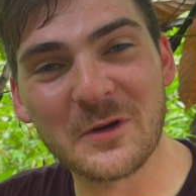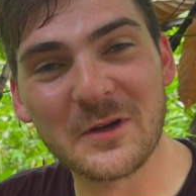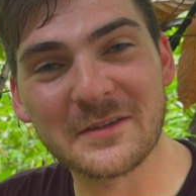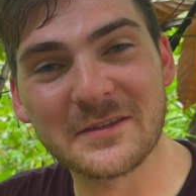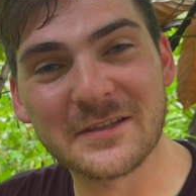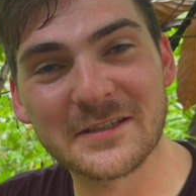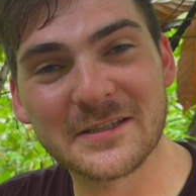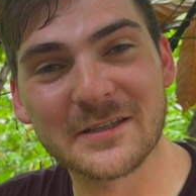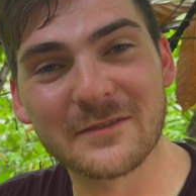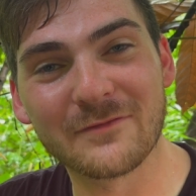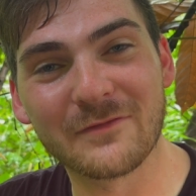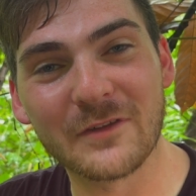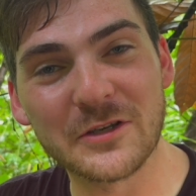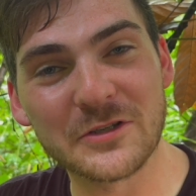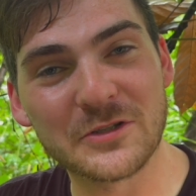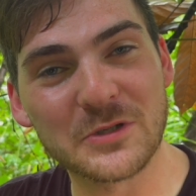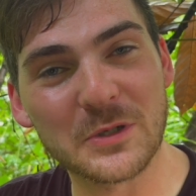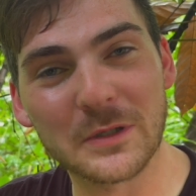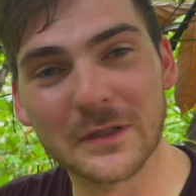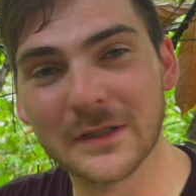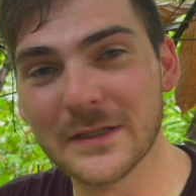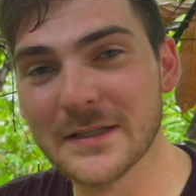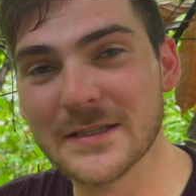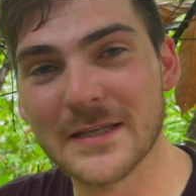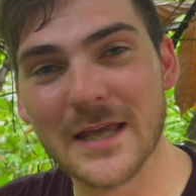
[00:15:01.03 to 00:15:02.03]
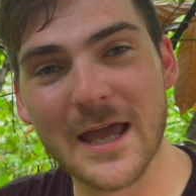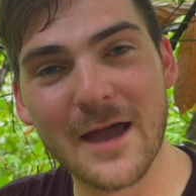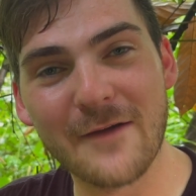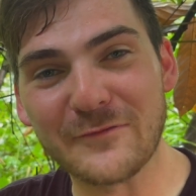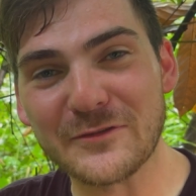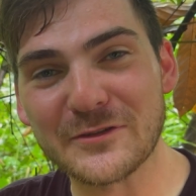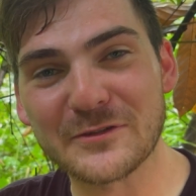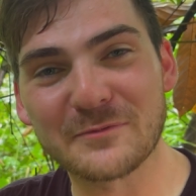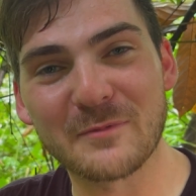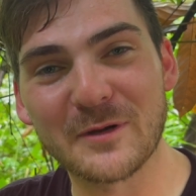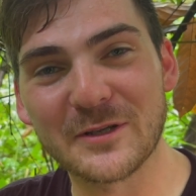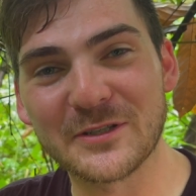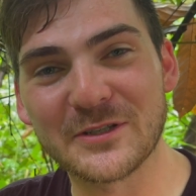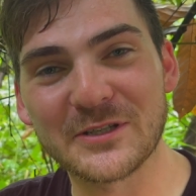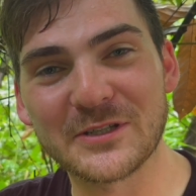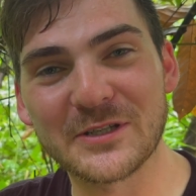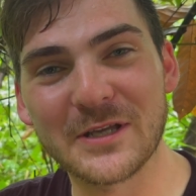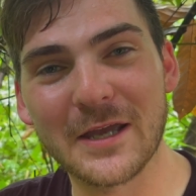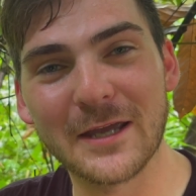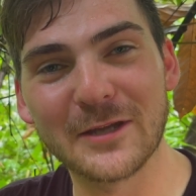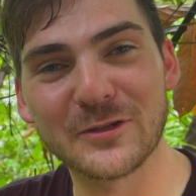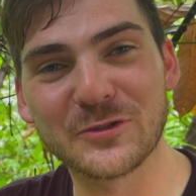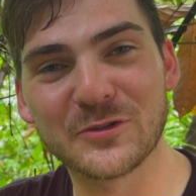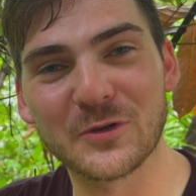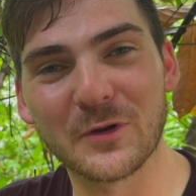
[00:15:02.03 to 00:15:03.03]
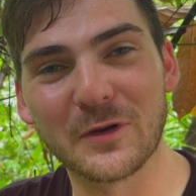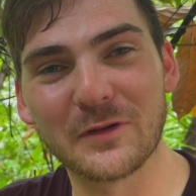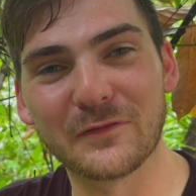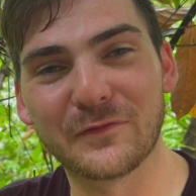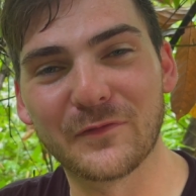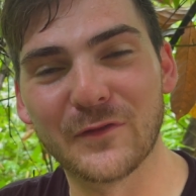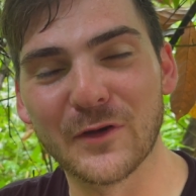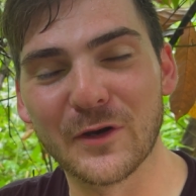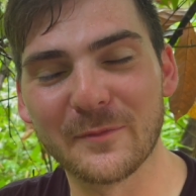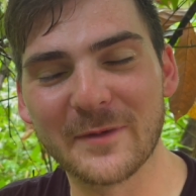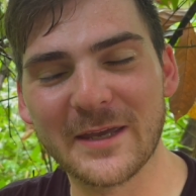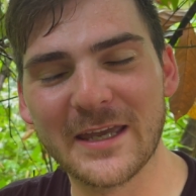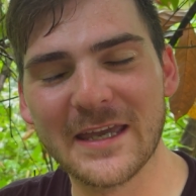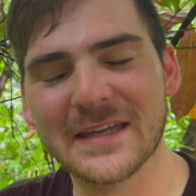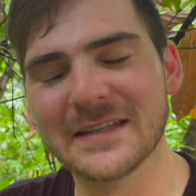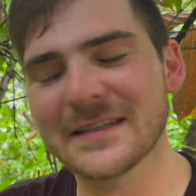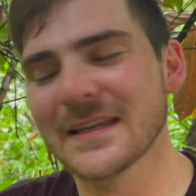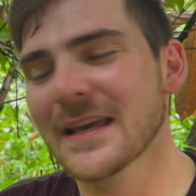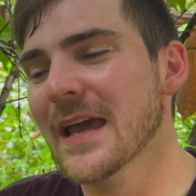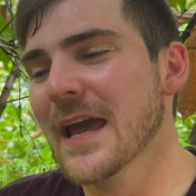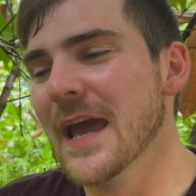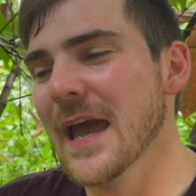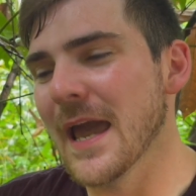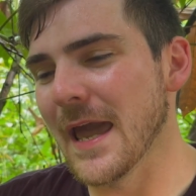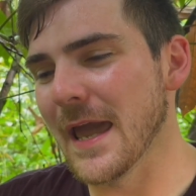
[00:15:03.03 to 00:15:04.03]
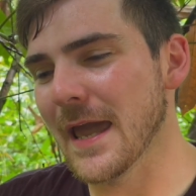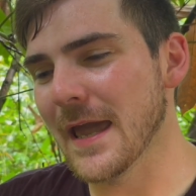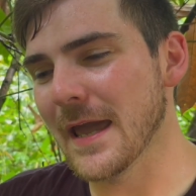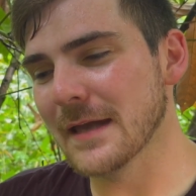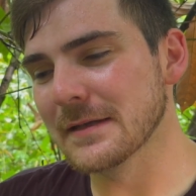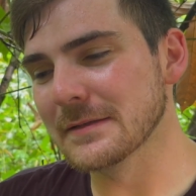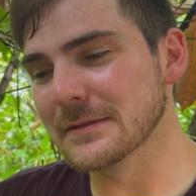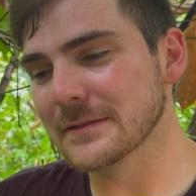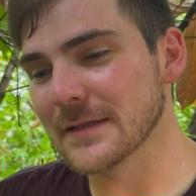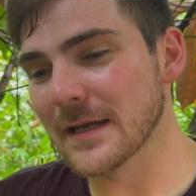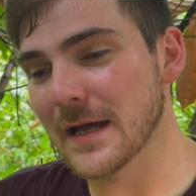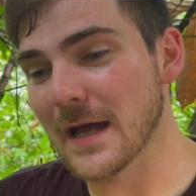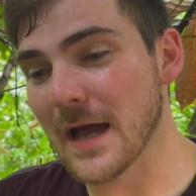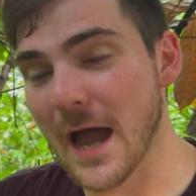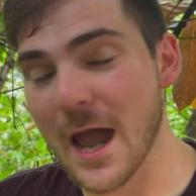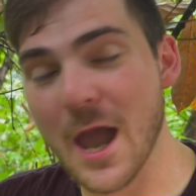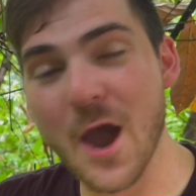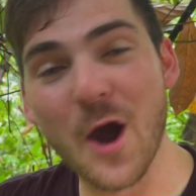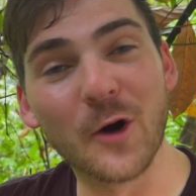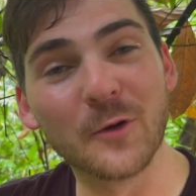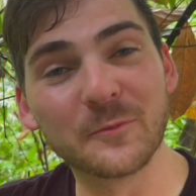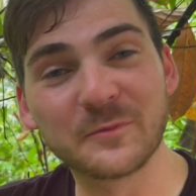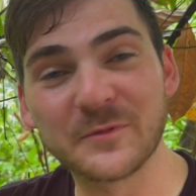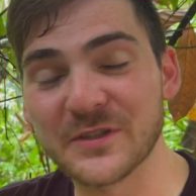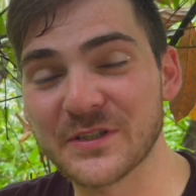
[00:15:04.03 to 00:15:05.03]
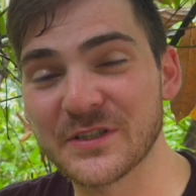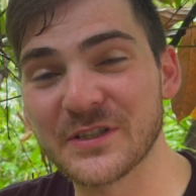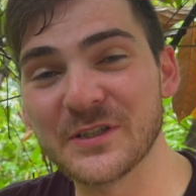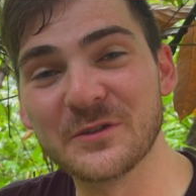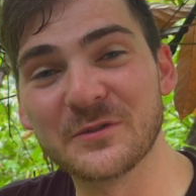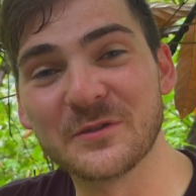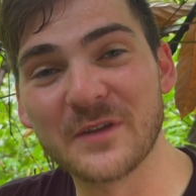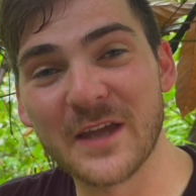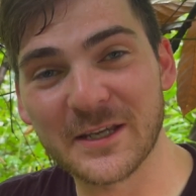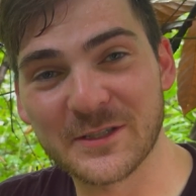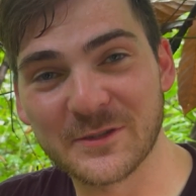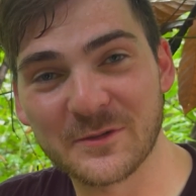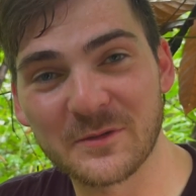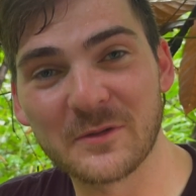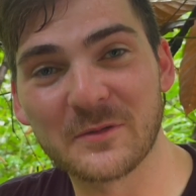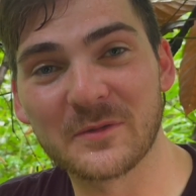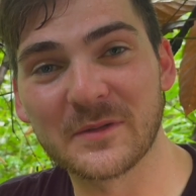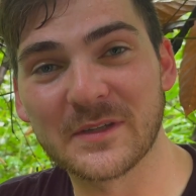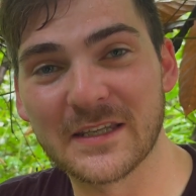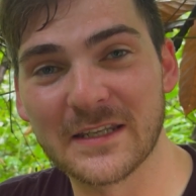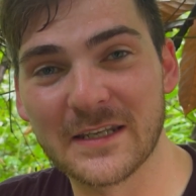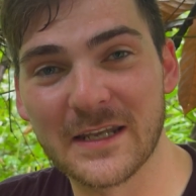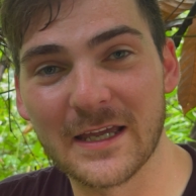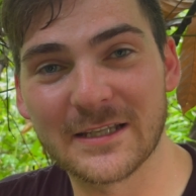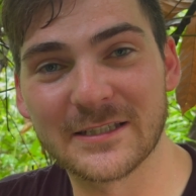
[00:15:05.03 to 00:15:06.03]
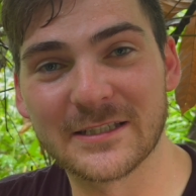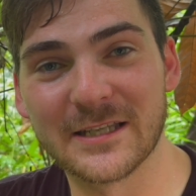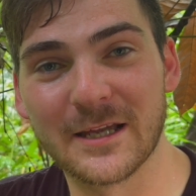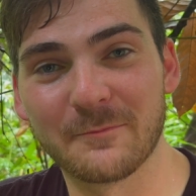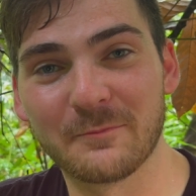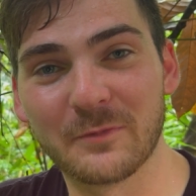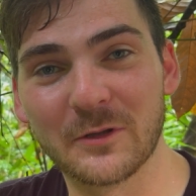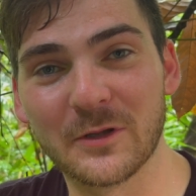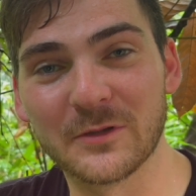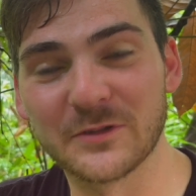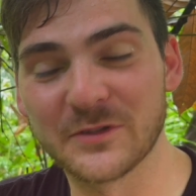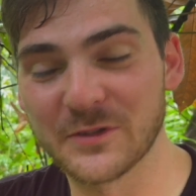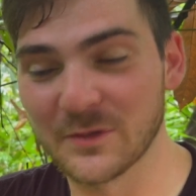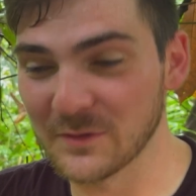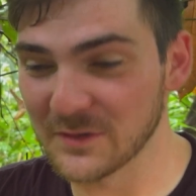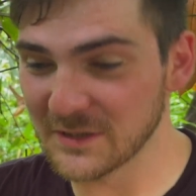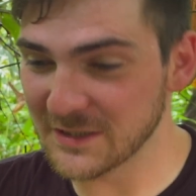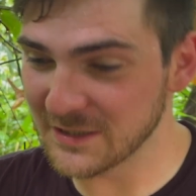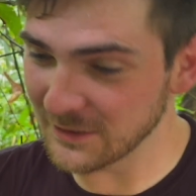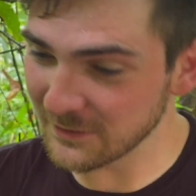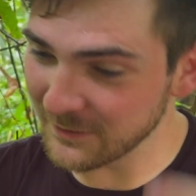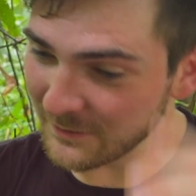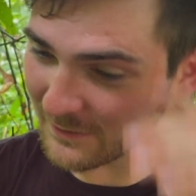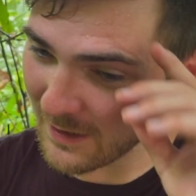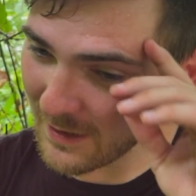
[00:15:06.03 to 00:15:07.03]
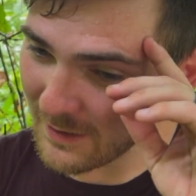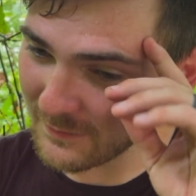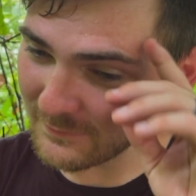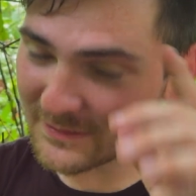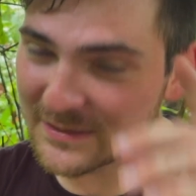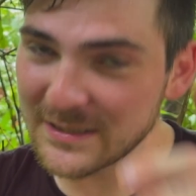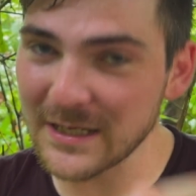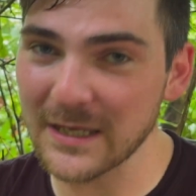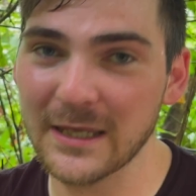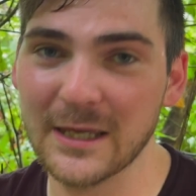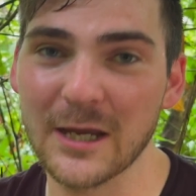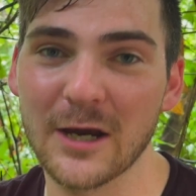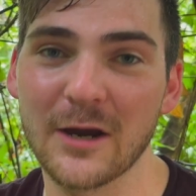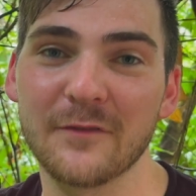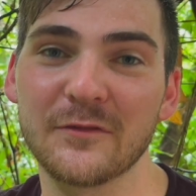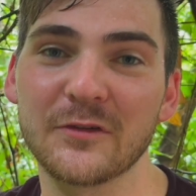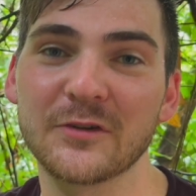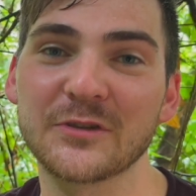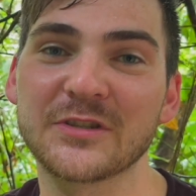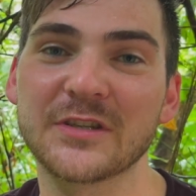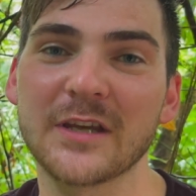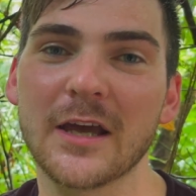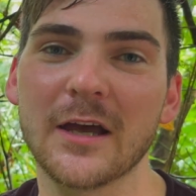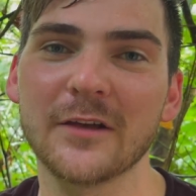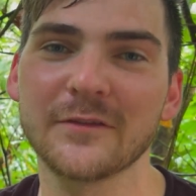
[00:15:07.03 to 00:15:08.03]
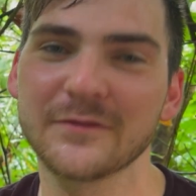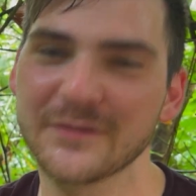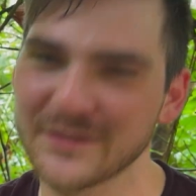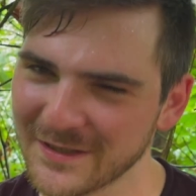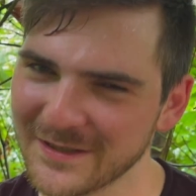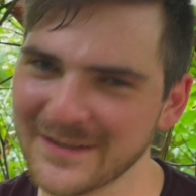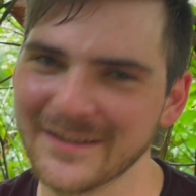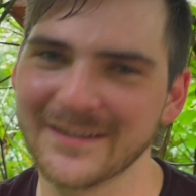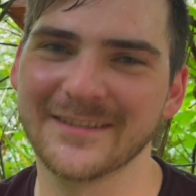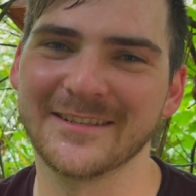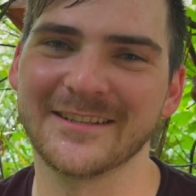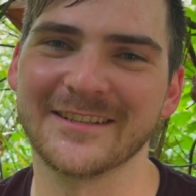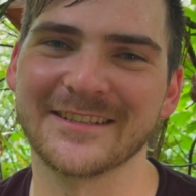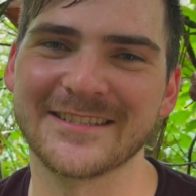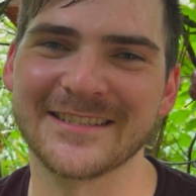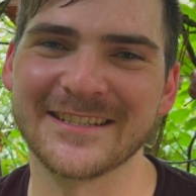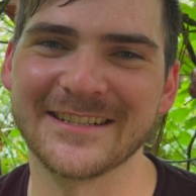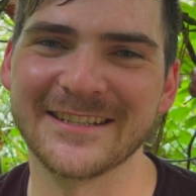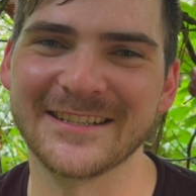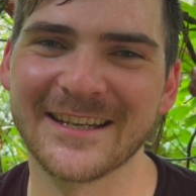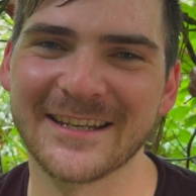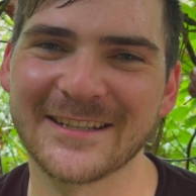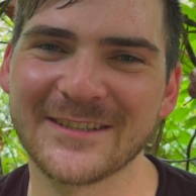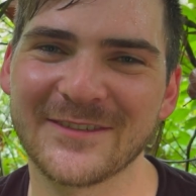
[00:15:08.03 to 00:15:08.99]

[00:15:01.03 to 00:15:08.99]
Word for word: this adventure at least half as much as I enjoyed filming it. And uh, I hope to see you next week with the next upload. So until then, take care of yourselves. I'll see you next